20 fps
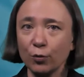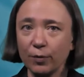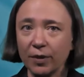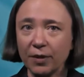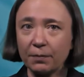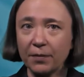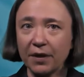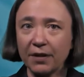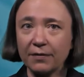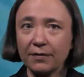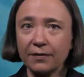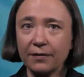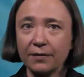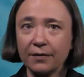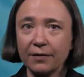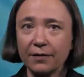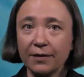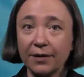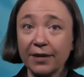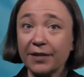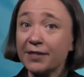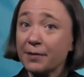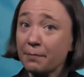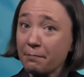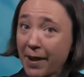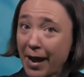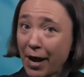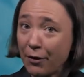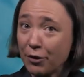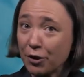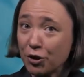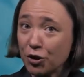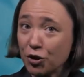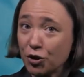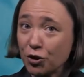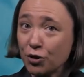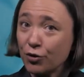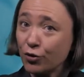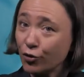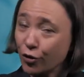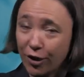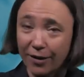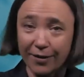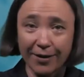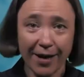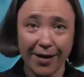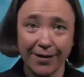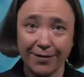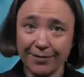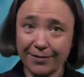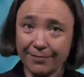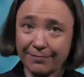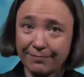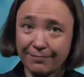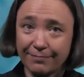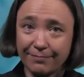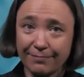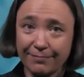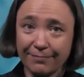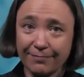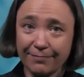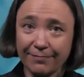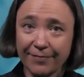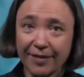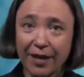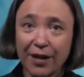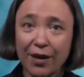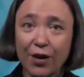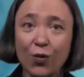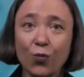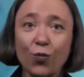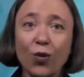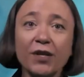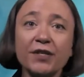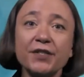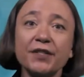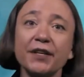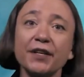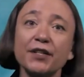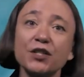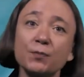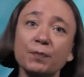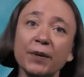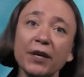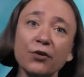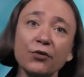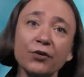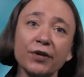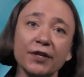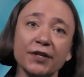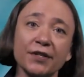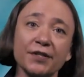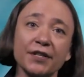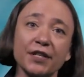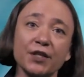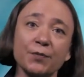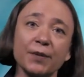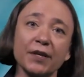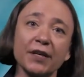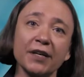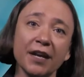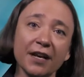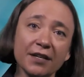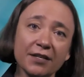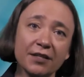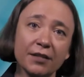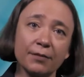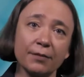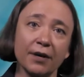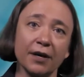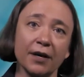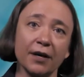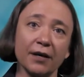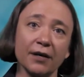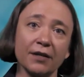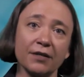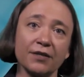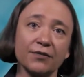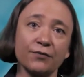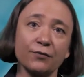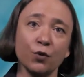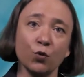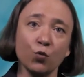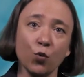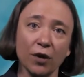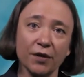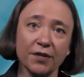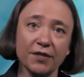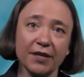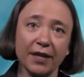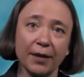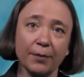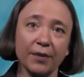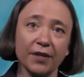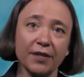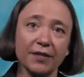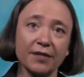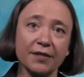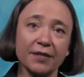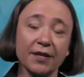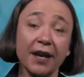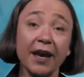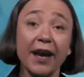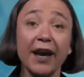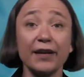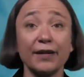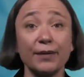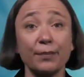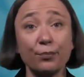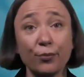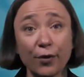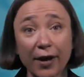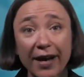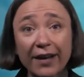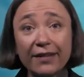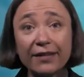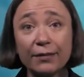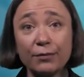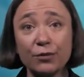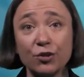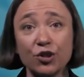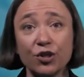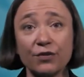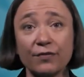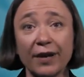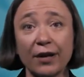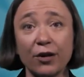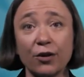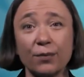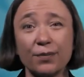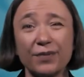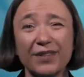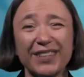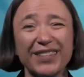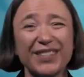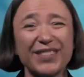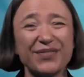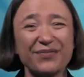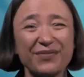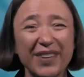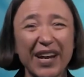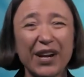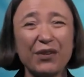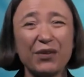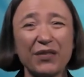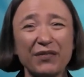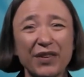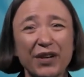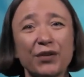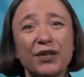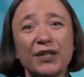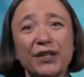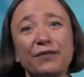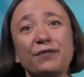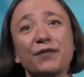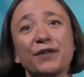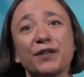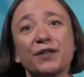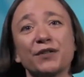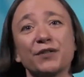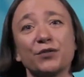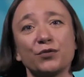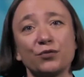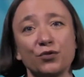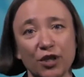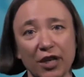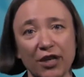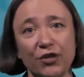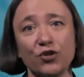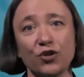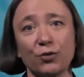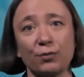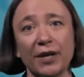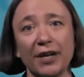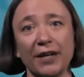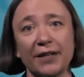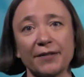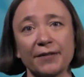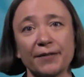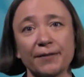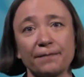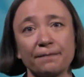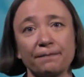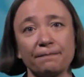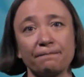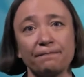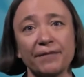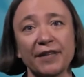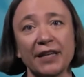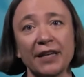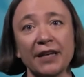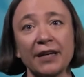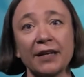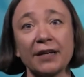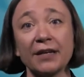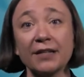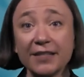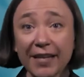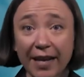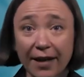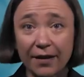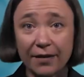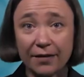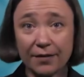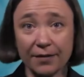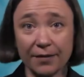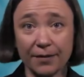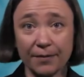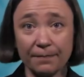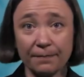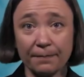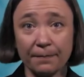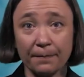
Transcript: commitment. It's a marriage, not a date. Once the experience has been customized for one segment and the brand image developed, it is very, very difficult to change your mind. Second,